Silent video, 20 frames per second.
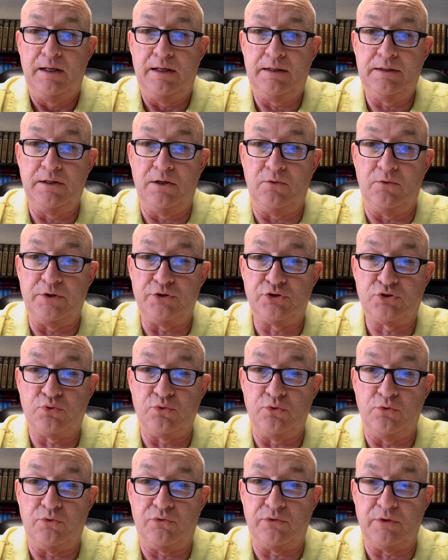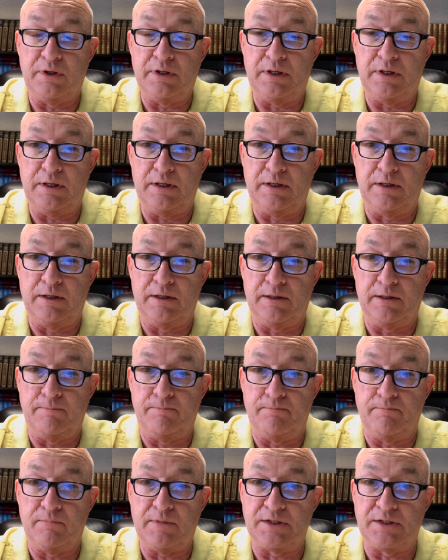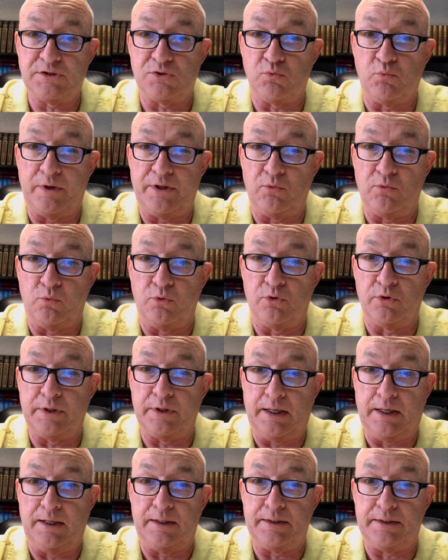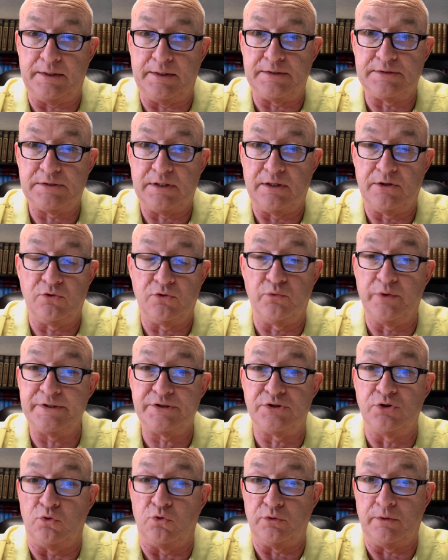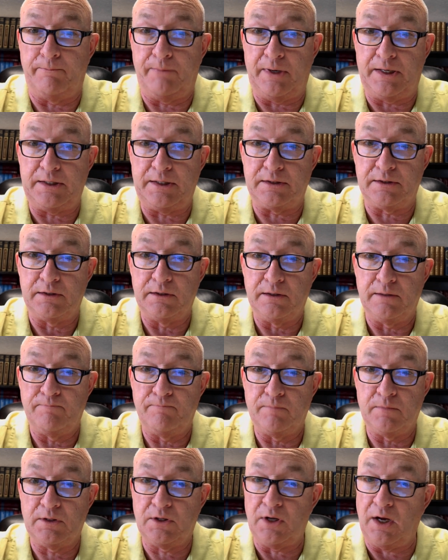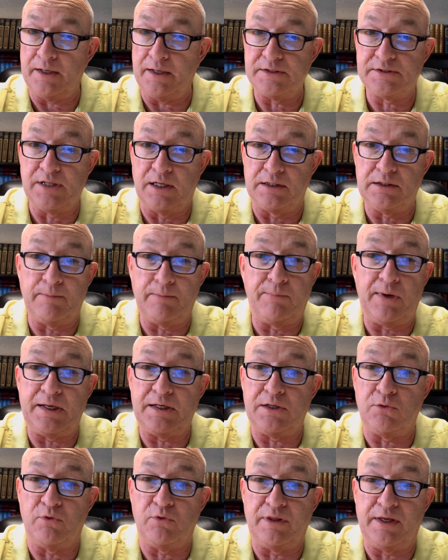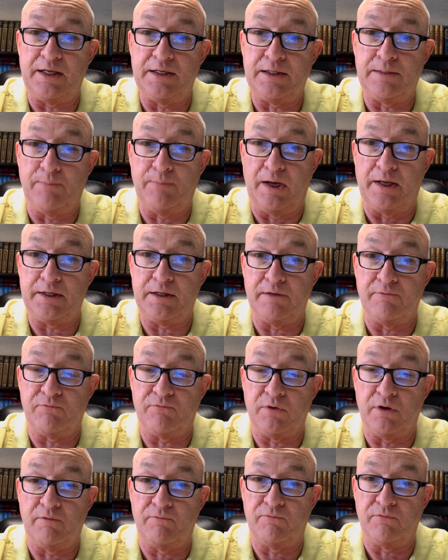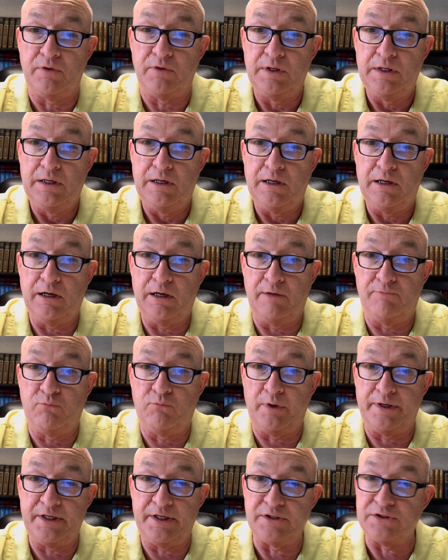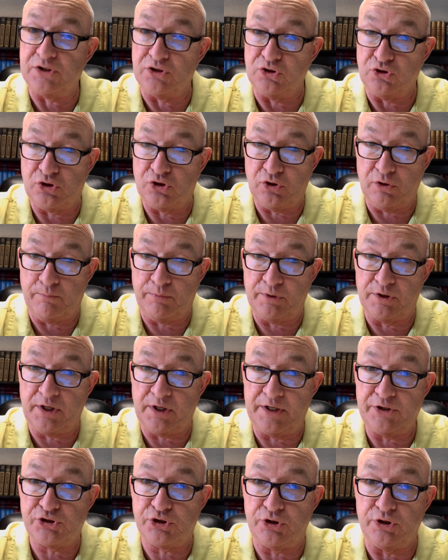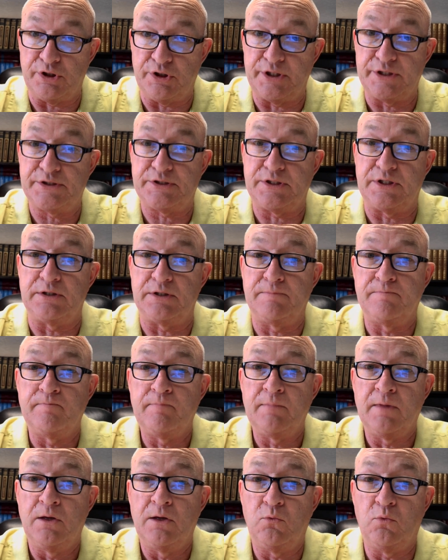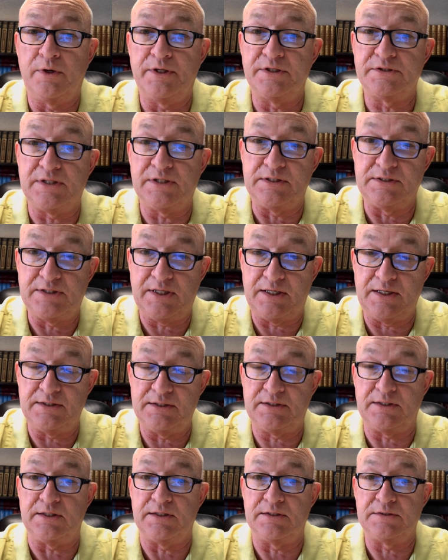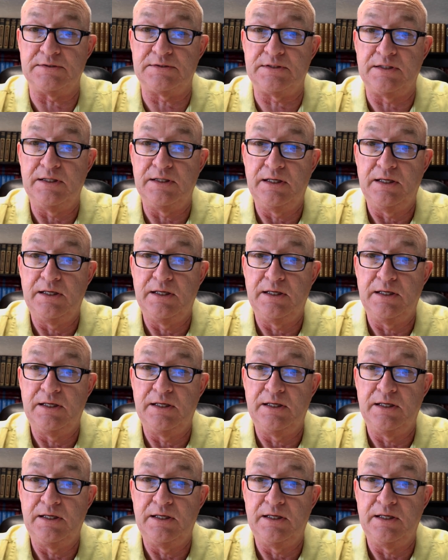You know, in truth, um, that's the way the Word of God is. There is no debate. God is not debating with anybody of, of, of what his interpretation is and what his intent is.